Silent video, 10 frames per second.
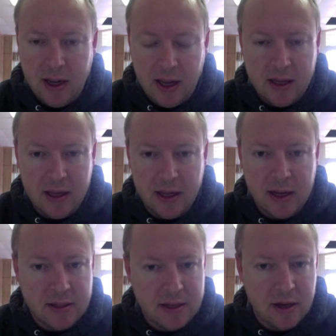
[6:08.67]
And then
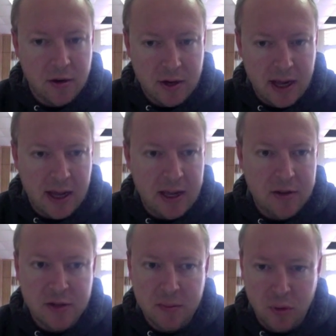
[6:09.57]
I said, okay,
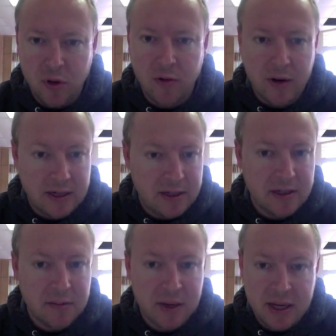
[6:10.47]
you support
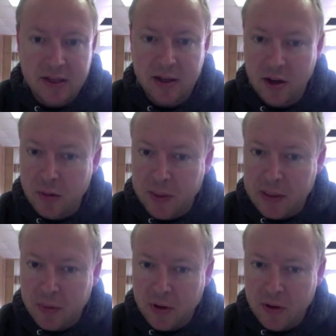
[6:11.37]
racism against other
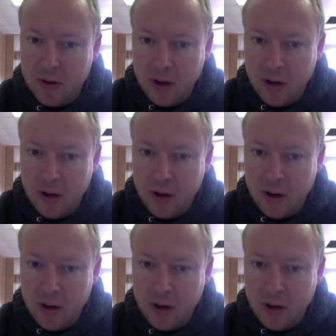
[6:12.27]
people.